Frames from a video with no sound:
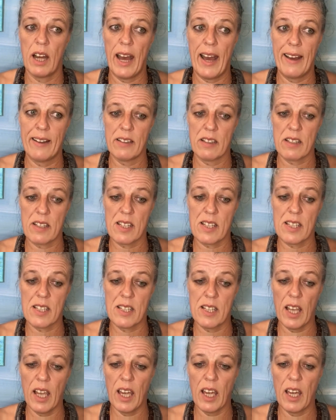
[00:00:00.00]
and
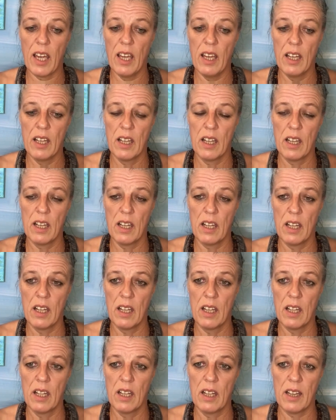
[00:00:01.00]
see,
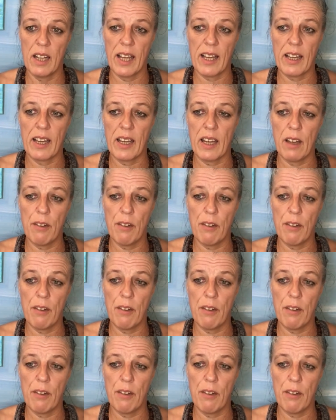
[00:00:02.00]
like,